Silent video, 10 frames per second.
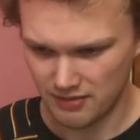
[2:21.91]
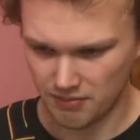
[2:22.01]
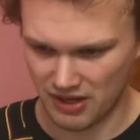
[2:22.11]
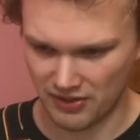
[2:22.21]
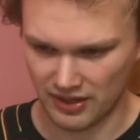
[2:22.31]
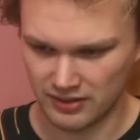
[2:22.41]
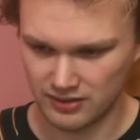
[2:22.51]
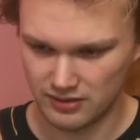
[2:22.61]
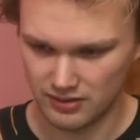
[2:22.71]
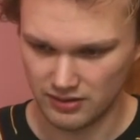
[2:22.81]
Mother
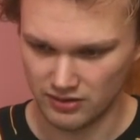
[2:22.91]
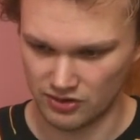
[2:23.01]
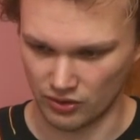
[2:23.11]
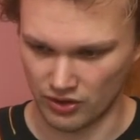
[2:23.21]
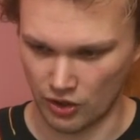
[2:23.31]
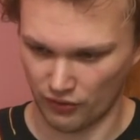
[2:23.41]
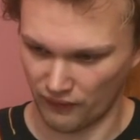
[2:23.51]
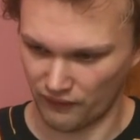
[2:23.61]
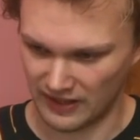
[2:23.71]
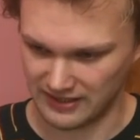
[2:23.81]
took not the
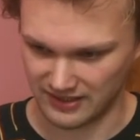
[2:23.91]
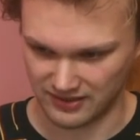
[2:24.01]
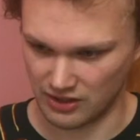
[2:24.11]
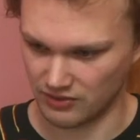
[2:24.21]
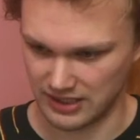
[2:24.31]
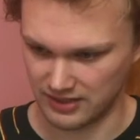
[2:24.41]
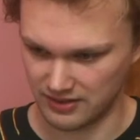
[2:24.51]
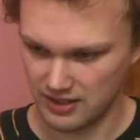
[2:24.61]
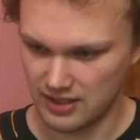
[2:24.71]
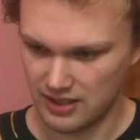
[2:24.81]
faintest
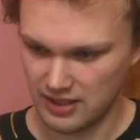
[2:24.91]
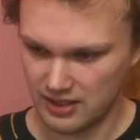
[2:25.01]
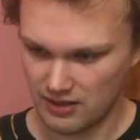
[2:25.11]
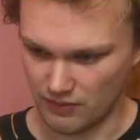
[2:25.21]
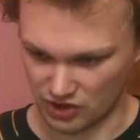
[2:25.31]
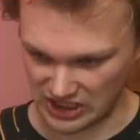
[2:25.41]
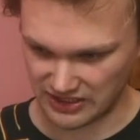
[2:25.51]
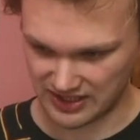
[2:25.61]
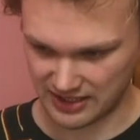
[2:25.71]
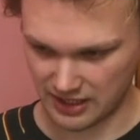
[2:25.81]
notice. When
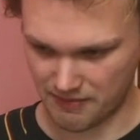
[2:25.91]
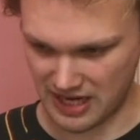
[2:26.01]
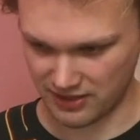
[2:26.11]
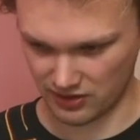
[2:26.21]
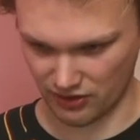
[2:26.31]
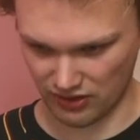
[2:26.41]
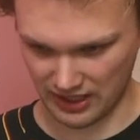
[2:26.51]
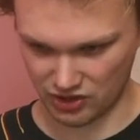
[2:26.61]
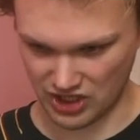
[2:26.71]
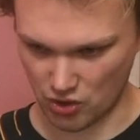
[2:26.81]
she'd set her mind on a
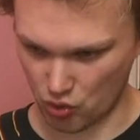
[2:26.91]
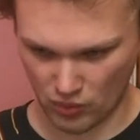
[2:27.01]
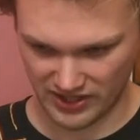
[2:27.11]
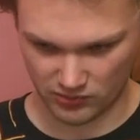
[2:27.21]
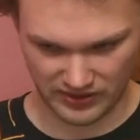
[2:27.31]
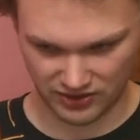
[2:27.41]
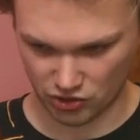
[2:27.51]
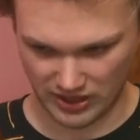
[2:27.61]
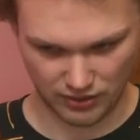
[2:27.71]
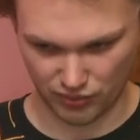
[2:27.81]
thing, she always went
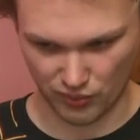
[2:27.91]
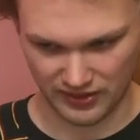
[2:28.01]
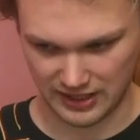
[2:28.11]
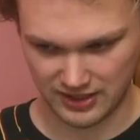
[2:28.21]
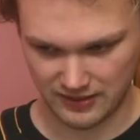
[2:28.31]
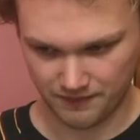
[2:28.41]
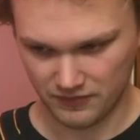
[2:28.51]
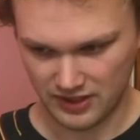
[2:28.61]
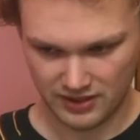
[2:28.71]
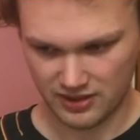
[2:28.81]
straight through with it.
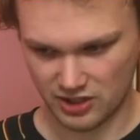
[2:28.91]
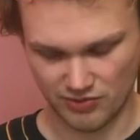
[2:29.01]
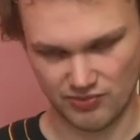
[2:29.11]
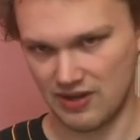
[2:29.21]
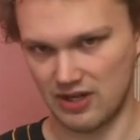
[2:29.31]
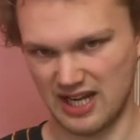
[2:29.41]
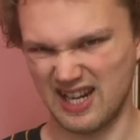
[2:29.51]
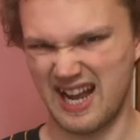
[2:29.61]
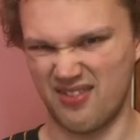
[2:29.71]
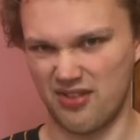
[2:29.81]
She was rather like
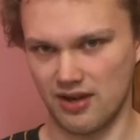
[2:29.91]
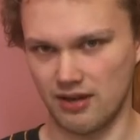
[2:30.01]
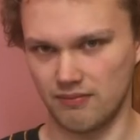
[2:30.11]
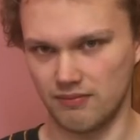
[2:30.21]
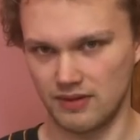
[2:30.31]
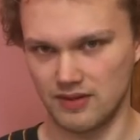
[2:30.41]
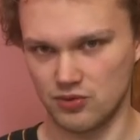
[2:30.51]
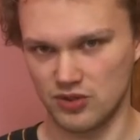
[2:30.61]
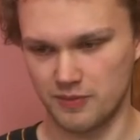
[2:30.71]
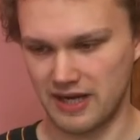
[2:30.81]
Anthea in
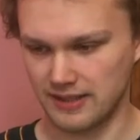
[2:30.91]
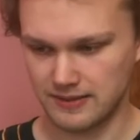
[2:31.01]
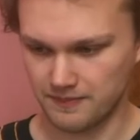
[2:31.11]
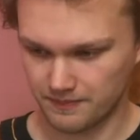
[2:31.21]
this respect.